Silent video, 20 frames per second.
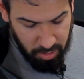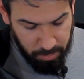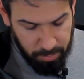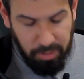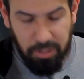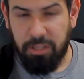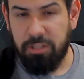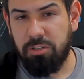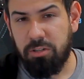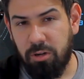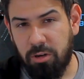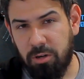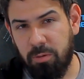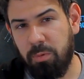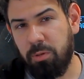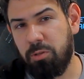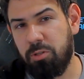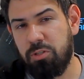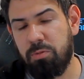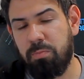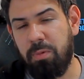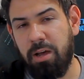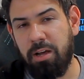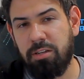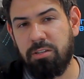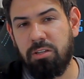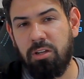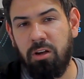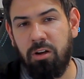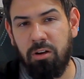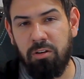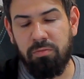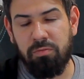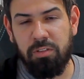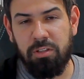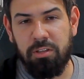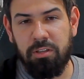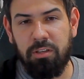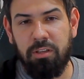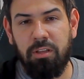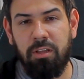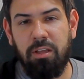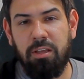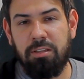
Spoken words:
But let's talk about the specs of the